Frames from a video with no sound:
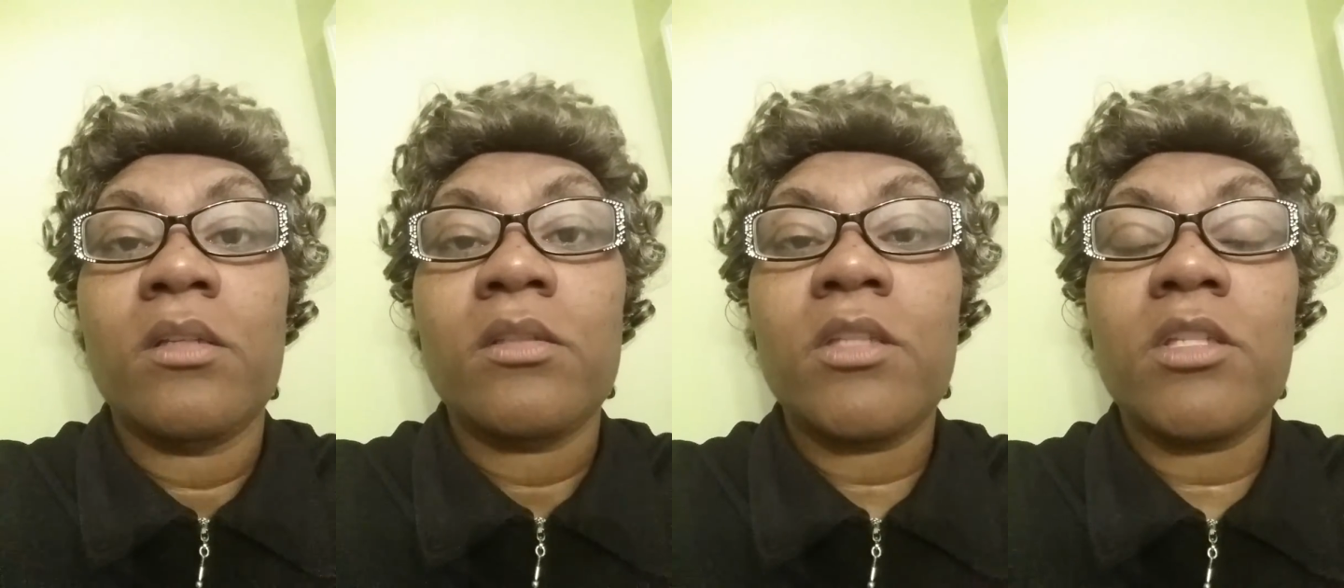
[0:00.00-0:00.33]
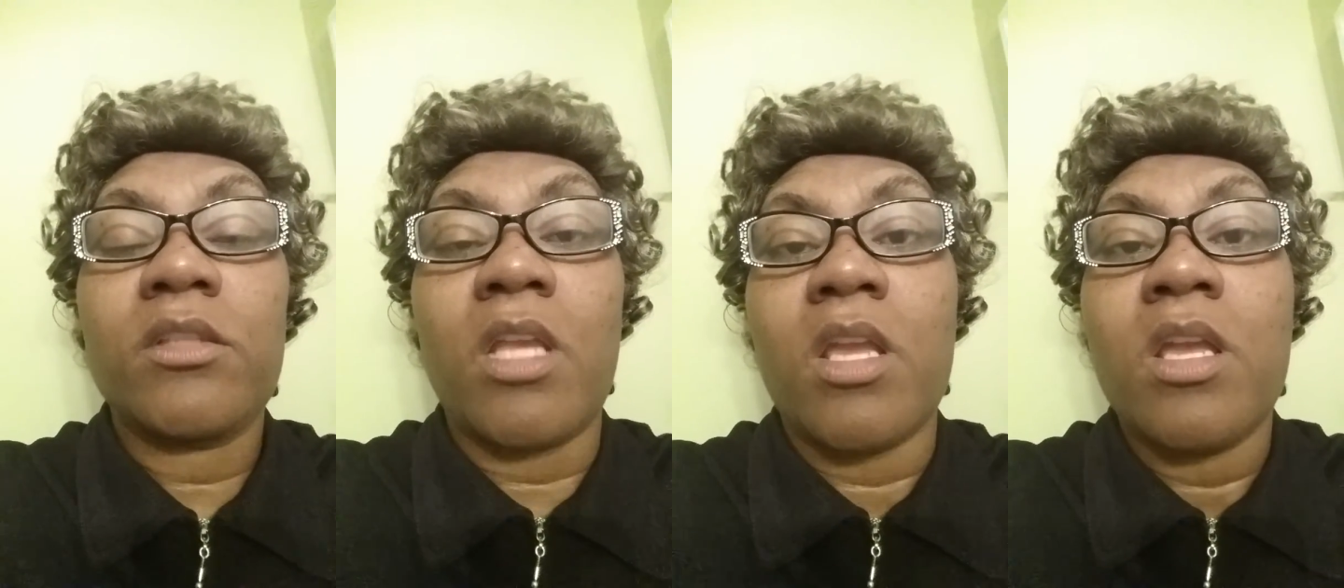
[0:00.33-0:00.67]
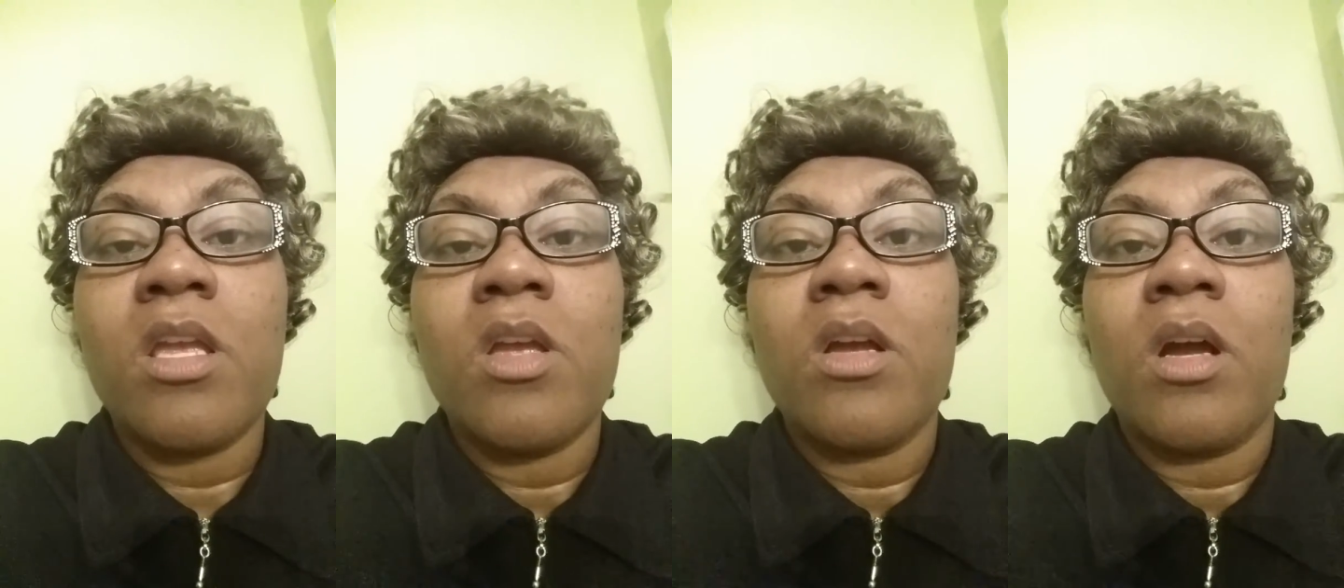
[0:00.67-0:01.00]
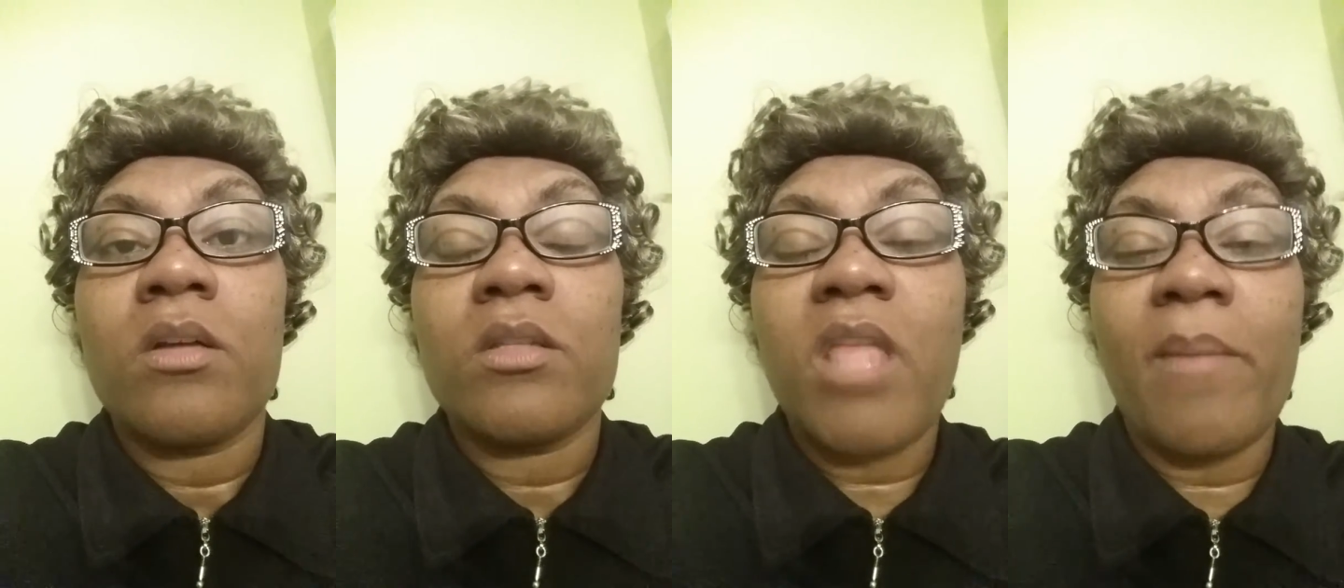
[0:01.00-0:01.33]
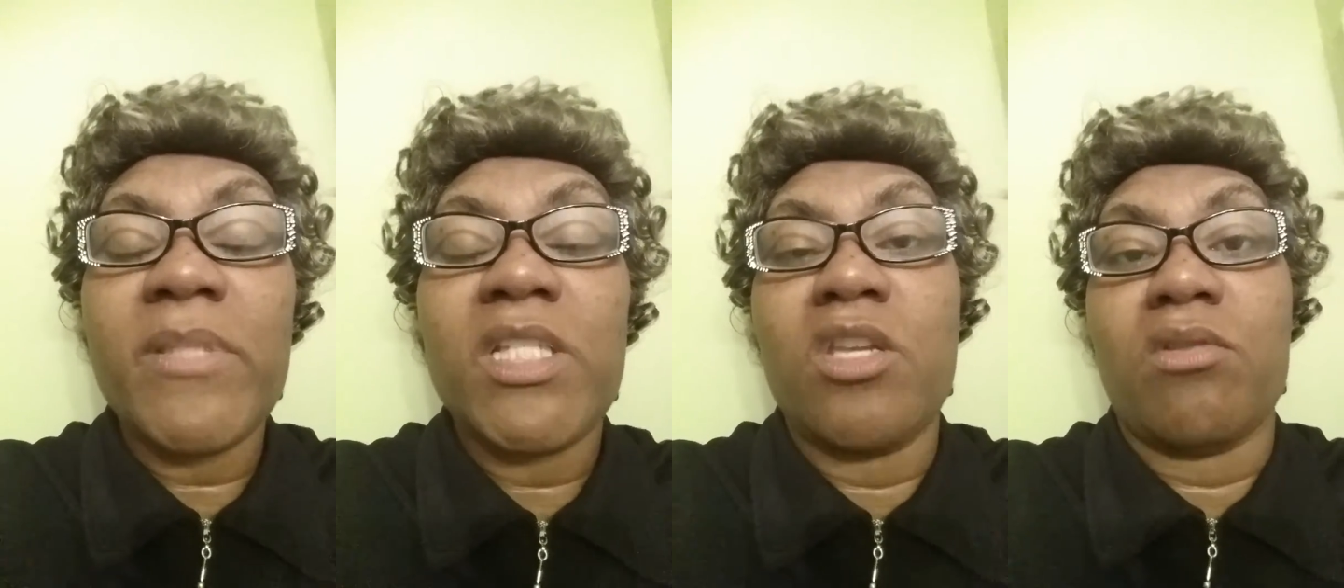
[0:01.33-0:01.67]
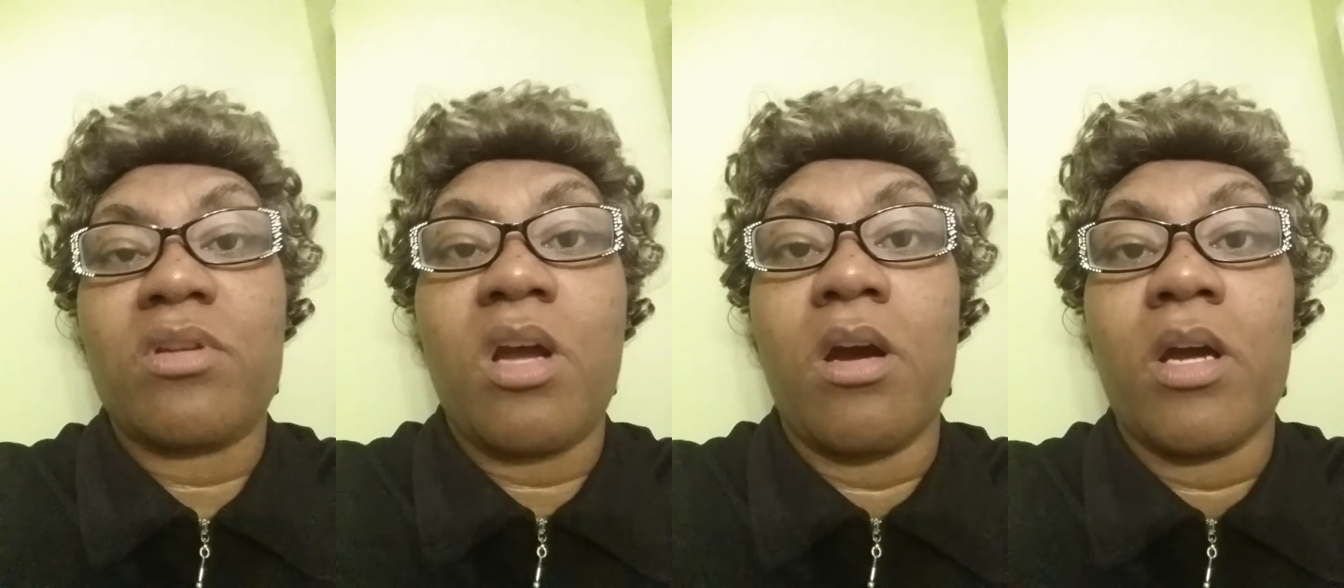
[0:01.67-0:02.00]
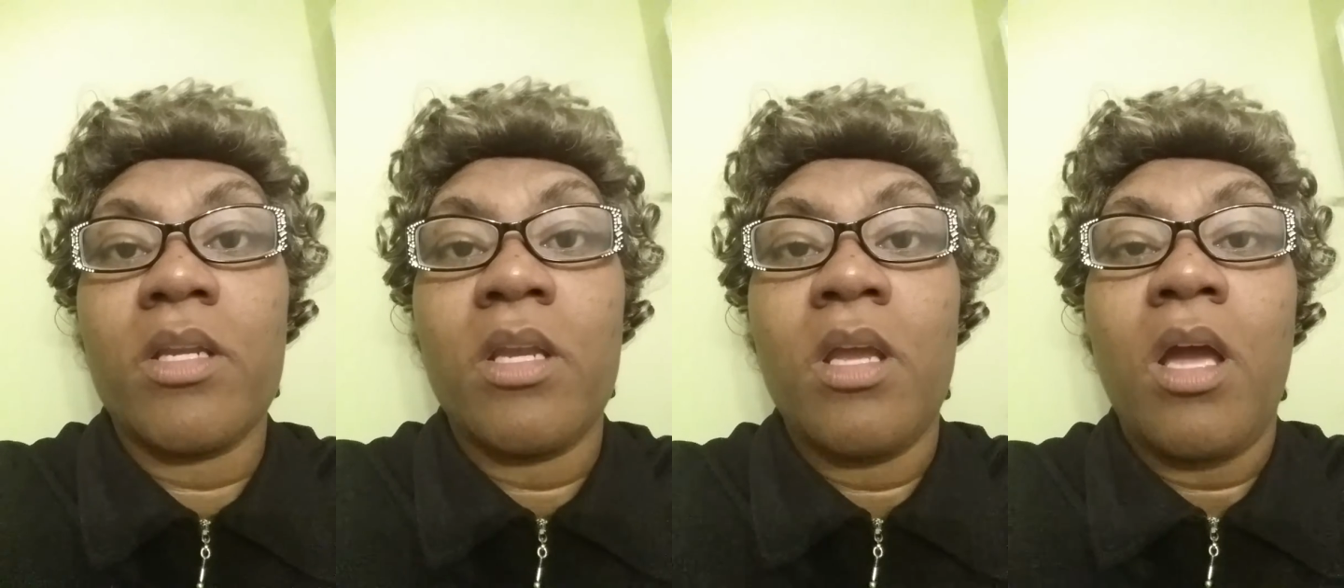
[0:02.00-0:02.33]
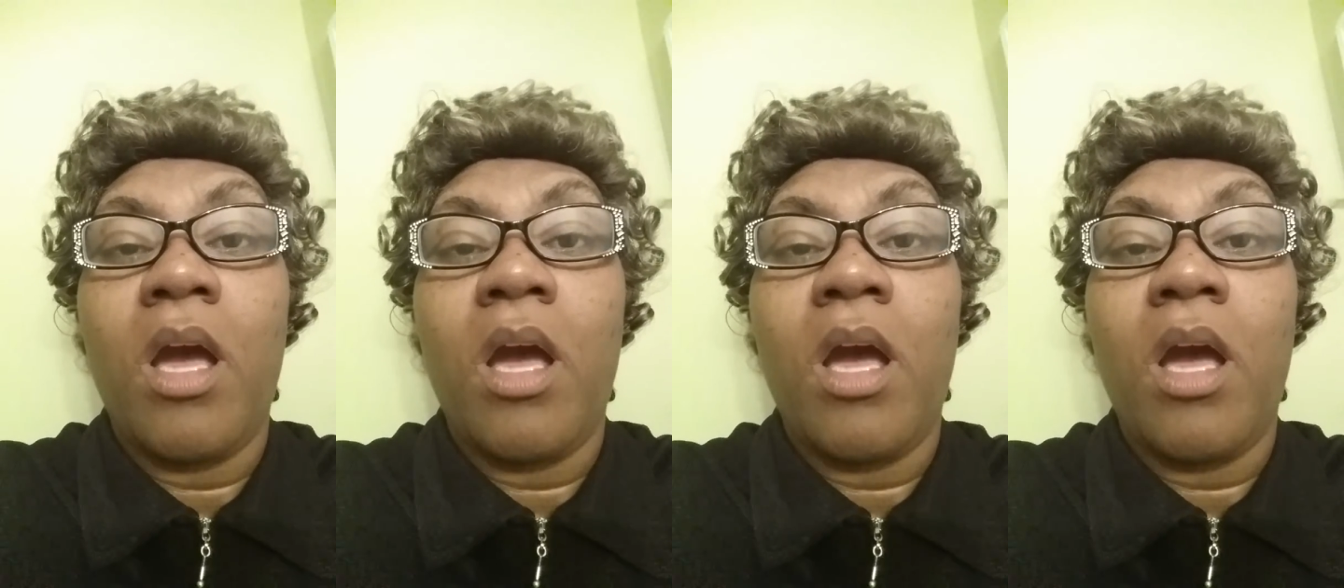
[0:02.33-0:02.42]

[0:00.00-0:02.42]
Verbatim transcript: She said, Let me see your card.